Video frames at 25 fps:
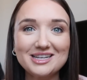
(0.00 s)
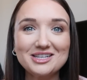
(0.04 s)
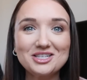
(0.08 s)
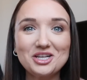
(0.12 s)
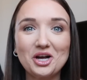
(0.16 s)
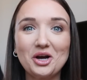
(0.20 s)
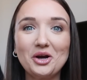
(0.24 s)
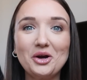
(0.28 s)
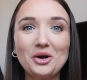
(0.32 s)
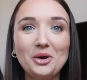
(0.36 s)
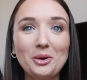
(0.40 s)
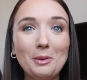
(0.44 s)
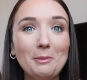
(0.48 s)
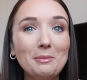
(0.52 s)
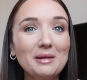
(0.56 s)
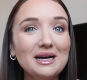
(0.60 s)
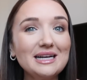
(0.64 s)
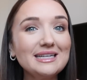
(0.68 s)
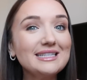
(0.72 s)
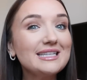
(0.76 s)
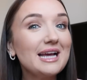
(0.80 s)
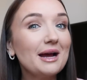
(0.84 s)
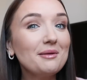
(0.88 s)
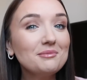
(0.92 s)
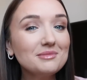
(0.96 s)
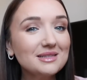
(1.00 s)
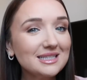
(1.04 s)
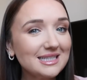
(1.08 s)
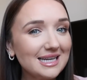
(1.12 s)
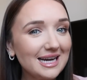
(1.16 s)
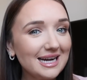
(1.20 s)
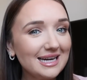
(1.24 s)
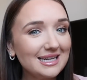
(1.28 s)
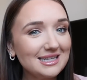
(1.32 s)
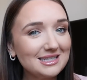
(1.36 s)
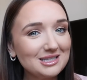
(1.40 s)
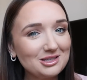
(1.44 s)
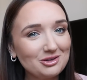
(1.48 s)
So my attempt
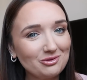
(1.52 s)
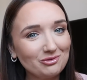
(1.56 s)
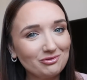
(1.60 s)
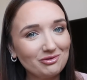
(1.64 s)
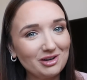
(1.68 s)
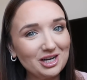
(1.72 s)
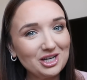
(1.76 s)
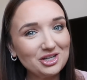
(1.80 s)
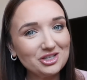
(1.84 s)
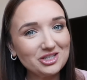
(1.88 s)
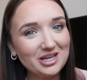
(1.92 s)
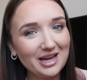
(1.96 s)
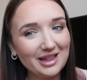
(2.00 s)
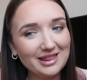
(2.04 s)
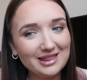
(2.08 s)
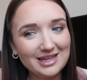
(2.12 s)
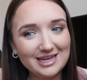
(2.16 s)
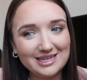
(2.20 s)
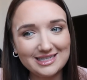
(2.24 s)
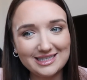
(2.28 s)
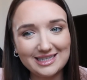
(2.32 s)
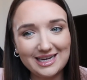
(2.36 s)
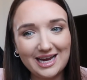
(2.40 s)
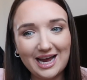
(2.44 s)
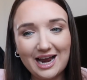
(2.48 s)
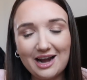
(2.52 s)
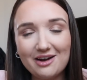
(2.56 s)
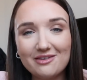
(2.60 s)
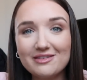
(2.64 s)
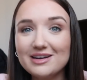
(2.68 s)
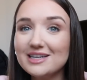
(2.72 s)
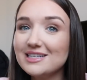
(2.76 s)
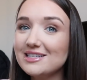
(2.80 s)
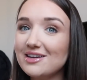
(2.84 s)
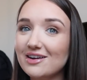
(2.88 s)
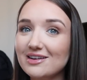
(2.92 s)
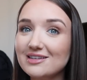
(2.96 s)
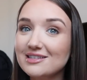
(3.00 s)
today is to reach 10,000
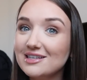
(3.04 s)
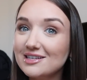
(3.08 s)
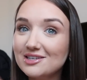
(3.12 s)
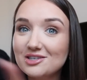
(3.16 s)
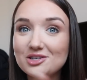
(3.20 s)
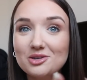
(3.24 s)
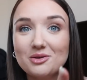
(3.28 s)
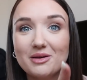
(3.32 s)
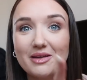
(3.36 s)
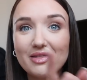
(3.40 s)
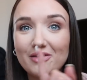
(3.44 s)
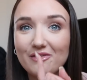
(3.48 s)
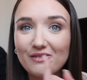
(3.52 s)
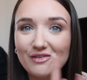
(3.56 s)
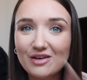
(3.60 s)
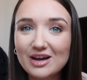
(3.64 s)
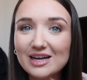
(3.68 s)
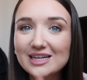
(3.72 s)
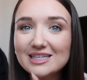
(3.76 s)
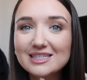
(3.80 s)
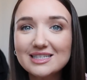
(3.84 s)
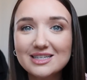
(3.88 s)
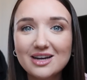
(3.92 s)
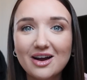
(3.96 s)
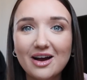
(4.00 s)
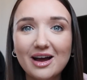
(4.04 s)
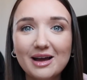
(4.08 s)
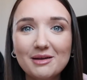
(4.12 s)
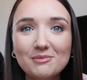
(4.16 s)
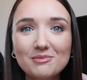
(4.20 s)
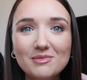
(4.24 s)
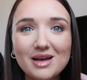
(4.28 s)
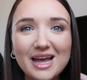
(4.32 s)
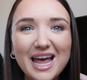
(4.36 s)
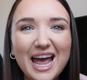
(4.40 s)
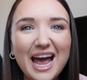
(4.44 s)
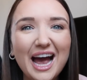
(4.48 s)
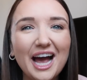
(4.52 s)
calories. I did do it the first
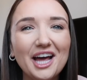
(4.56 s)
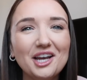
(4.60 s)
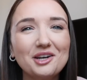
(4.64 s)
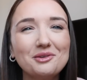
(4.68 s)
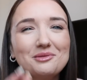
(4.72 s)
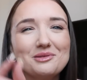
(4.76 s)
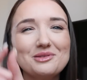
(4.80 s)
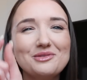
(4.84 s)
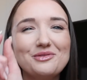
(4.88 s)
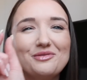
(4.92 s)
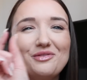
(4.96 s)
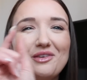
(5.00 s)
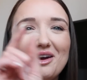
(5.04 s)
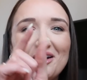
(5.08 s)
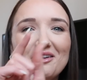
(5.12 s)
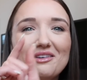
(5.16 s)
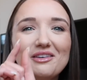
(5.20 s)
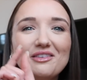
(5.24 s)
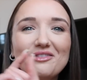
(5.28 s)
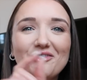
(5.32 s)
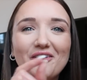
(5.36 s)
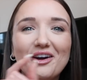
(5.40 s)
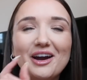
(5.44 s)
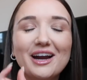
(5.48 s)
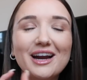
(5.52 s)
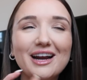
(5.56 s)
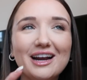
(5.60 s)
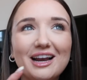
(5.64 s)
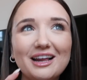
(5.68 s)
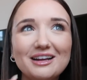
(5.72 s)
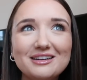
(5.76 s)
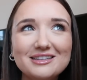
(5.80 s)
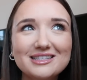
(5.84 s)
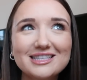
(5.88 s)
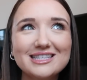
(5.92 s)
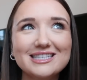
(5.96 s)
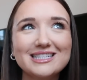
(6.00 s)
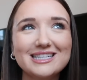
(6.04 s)
time and I was very, very
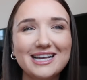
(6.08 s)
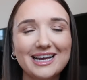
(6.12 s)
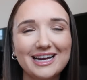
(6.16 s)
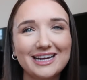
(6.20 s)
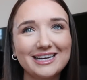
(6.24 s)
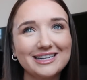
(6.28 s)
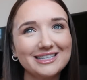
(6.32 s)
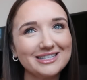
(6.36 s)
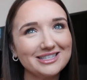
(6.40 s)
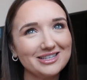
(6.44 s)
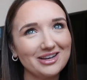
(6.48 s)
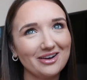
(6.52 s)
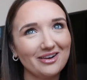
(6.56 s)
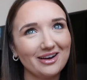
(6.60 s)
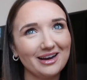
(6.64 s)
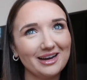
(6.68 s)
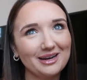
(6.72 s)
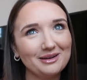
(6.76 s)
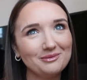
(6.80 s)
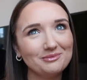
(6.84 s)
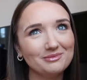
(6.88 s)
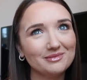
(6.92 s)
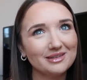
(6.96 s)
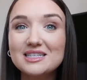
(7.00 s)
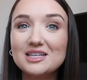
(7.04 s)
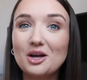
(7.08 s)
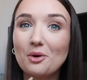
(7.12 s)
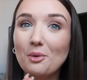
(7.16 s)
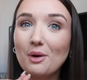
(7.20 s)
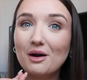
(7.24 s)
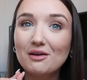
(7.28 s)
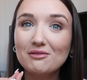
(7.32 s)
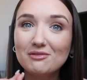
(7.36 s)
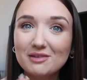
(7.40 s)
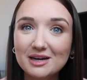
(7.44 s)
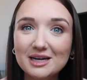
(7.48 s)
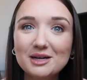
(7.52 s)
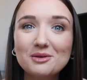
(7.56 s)
close the second time. So
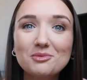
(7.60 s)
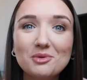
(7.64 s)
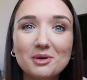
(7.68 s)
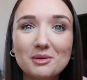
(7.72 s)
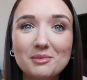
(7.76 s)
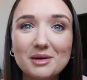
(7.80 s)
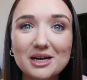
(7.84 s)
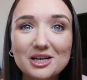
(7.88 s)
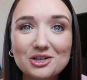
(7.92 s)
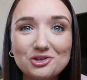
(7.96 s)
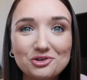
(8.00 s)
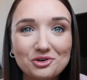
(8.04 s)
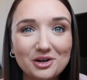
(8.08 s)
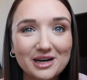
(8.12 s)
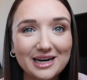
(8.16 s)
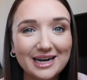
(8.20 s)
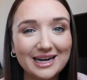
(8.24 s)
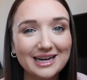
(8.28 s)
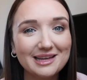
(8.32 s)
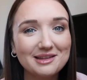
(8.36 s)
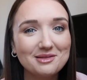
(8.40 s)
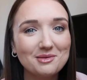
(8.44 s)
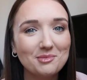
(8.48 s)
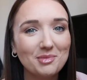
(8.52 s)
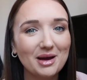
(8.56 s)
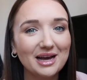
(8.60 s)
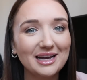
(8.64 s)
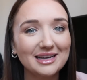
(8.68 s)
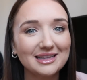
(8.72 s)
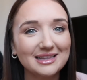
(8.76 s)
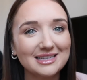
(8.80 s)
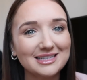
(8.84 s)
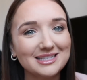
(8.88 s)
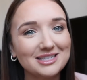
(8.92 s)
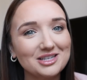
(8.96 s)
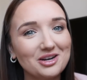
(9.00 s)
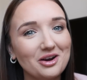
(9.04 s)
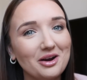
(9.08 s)
I really want to make sure I get it in the bag
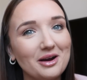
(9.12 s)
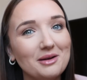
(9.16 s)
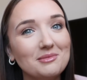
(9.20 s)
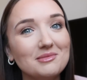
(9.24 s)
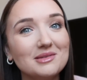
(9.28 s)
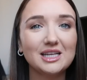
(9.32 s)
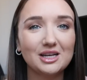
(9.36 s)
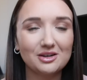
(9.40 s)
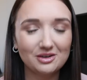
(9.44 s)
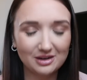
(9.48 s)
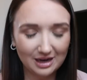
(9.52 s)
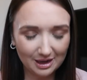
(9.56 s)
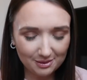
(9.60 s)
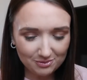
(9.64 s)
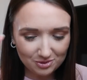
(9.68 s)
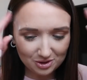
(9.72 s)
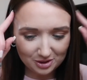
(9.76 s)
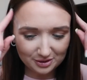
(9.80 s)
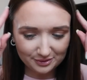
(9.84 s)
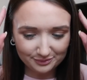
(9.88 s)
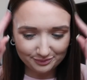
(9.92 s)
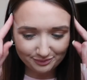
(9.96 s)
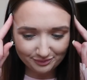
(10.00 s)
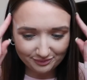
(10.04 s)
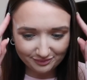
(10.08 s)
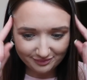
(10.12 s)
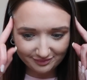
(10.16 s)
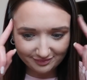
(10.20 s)
this time. So come on,